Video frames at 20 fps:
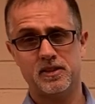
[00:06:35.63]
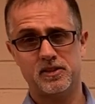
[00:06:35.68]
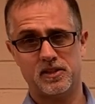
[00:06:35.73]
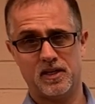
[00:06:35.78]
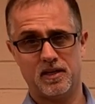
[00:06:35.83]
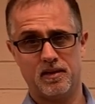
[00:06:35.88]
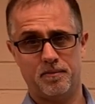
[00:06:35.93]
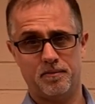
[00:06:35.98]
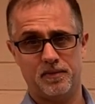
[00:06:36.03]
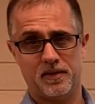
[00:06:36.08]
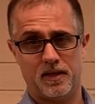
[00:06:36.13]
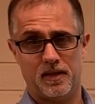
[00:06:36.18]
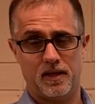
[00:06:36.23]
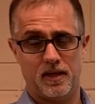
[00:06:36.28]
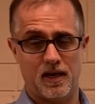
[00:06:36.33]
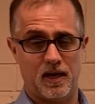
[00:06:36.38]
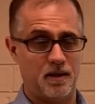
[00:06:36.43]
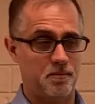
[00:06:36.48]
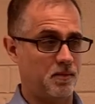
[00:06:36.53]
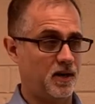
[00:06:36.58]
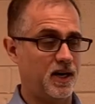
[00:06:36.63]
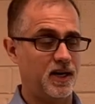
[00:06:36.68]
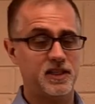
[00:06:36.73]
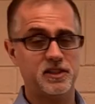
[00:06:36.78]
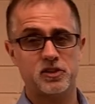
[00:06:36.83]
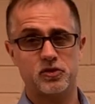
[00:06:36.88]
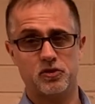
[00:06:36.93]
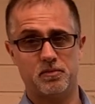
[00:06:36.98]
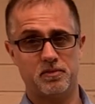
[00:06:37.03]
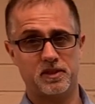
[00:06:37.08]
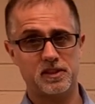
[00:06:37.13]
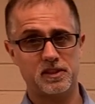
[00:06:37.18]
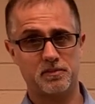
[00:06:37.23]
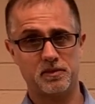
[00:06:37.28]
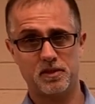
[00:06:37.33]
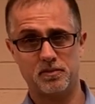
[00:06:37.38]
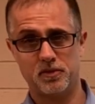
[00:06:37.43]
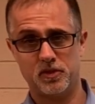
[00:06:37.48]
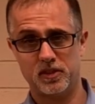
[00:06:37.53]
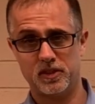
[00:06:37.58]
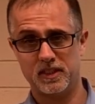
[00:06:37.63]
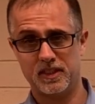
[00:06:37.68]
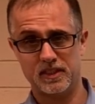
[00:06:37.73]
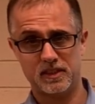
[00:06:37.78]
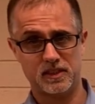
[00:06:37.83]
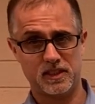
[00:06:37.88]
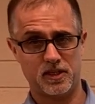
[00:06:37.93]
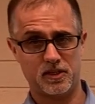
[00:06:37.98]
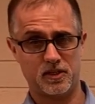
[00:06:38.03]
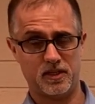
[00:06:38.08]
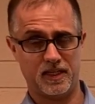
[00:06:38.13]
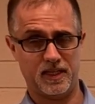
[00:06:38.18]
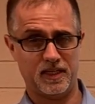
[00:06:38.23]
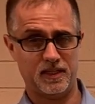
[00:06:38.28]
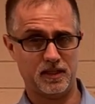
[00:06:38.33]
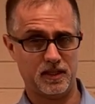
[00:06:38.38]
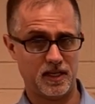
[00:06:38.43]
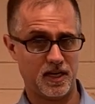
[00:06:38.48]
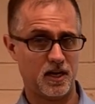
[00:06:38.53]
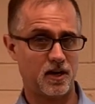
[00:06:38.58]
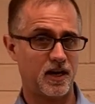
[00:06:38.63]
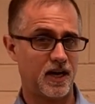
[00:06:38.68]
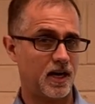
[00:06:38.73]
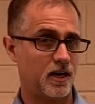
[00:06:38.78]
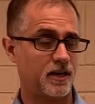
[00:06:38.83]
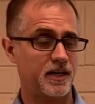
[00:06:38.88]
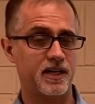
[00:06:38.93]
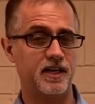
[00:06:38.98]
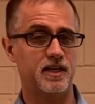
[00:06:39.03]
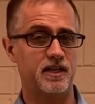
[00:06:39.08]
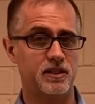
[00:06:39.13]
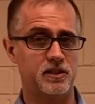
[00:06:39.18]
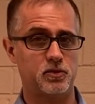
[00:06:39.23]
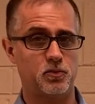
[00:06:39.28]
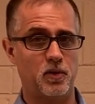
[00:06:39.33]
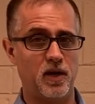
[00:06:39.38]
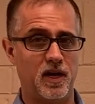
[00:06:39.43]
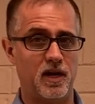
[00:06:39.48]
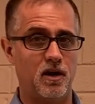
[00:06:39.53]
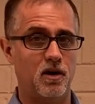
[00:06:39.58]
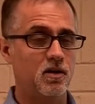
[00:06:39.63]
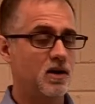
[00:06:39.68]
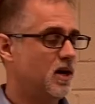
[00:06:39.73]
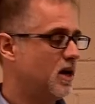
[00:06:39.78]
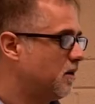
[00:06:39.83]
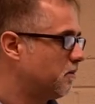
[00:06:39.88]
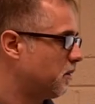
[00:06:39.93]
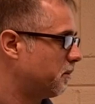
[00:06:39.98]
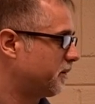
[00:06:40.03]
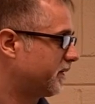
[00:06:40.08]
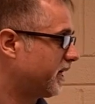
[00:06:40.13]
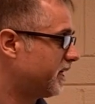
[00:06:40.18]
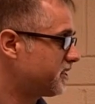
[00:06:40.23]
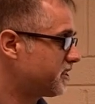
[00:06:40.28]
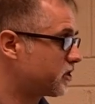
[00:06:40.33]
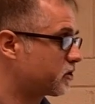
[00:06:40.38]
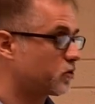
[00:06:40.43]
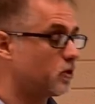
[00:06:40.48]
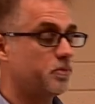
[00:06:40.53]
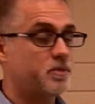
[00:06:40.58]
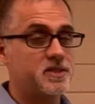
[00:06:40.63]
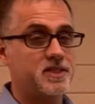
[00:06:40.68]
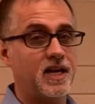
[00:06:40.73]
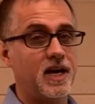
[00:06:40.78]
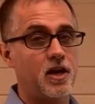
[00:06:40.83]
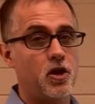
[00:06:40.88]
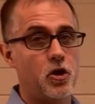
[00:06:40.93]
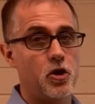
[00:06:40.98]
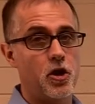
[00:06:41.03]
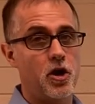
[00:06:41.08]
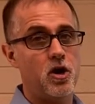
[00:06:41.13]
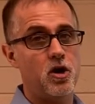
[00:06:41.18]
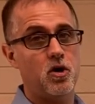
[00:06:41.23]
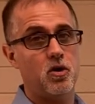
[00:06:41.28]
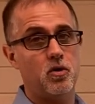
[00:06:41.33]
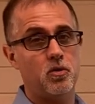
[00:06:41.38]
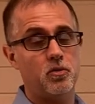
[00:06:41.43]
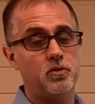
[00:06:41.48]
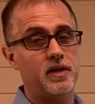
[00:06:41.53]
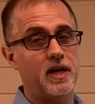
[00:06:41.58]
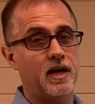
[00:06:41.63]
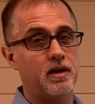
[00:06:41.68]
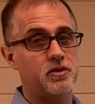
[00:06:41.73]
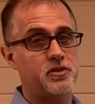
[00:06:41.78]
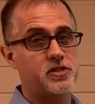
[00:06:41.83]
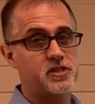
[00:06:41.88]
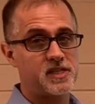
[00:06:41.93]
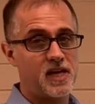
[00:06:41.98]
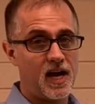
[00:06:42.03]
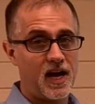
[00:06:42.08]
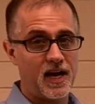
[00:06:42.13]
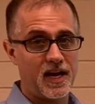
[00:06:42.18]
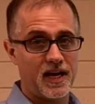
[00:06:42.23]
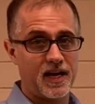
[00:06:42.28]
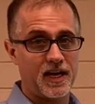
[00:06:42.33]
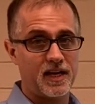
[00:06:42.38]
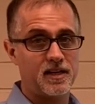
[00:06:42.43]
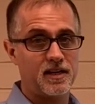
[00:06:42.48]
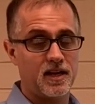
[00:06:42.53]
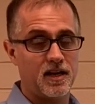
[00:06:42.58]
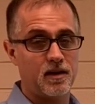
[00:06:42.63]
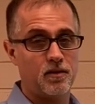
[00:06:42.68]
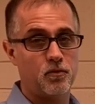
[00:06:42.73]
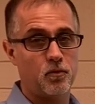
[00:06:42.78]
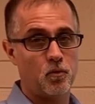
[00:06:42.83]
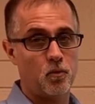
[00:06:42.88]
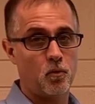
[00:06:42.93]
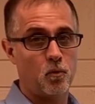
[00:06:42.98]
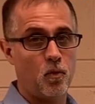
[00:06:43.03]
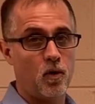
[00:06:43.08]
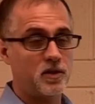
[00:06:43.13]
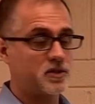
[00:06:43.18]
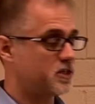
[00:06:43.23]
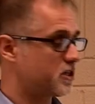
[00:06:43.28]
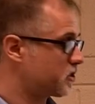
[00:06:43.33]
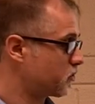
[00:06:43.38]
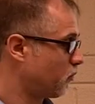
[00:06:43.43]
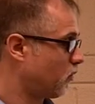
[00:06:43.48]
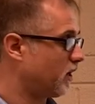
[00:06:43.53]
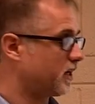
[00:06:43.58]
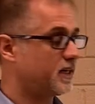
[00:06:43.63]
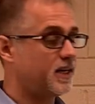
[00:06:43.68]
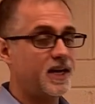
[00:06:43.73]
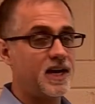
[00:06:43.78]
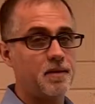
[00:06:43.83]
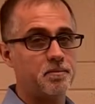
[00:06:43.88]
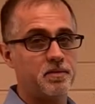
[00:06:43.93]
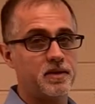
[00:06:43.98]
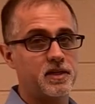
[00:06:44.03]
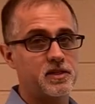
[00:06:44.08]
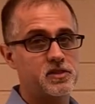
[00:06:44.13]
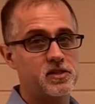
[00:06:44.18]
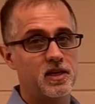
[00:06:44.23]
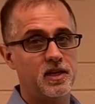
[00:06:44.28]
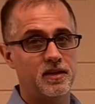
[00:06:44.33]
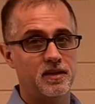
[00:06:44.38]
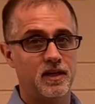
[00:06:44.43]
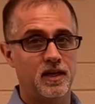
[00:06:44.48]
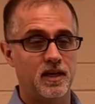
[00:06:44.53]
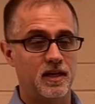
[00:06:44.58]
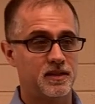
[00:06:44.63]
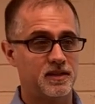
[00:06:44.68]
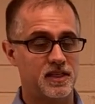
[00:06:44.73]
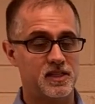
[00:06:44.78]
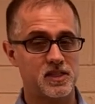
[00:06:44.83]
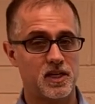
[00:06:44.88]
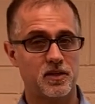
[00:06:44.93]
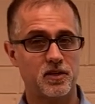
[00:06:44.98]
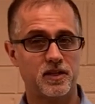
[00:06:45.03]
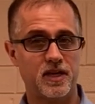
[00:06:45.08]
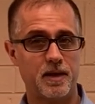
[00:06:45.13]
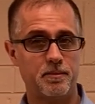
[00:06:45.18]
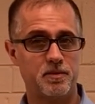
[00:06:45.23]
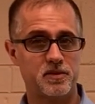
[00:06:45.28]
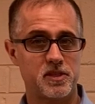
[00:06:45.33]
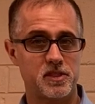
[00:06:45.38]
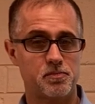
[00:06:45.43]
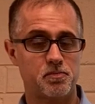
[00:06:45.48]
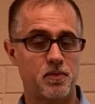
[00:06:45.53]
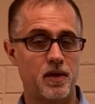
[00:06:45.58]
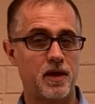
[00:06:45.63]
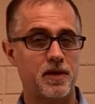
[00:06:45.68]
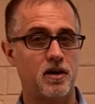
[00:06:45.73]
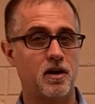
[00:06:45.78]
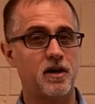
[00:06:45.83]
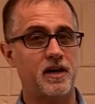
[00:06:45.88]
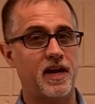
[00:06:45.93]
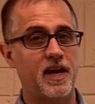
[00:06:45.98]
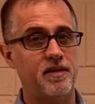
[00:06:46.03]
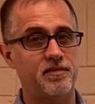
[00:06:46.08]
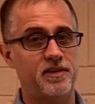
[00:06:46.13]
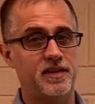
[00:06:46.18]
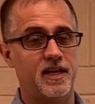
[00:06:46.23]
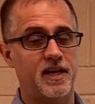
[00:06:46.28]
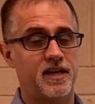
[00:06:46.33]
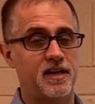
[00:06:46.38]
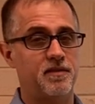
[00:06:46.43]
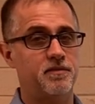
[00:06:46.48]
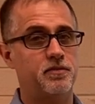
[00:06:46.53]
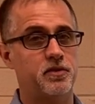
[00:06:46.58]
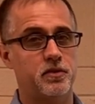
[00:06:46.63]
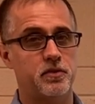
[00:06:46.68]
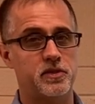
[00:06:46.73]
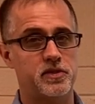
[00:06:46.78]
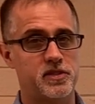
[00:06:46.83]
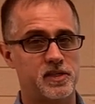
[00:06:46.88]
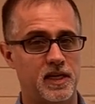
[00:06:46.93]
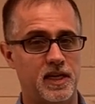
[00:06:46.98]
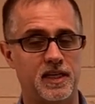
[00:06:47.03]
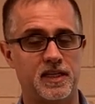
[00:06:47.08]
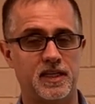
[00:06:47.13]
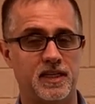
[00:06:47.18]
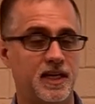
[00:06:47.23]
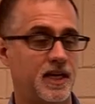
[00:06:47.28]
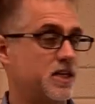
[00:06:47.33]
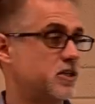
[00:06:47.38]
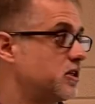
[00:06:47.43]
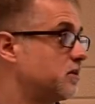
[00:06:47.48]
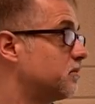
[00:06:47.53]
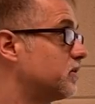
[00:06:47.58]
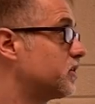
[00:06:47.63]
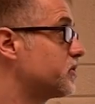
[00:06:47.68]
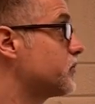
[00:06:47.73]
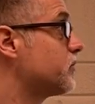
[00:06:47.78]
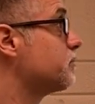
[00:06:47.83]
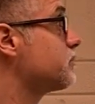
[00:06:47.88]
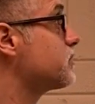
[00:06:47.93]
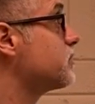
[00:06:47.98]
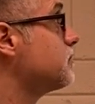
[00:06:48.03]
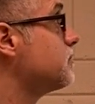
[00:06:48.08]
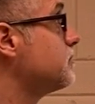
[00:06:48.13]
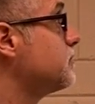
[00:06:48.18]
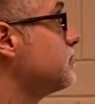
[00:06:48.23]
some uh, mosque or Muslim community center in their area as well but because this group is not known outside of just one campus, these other campuses probably aren't having that influence and engaging Muslims.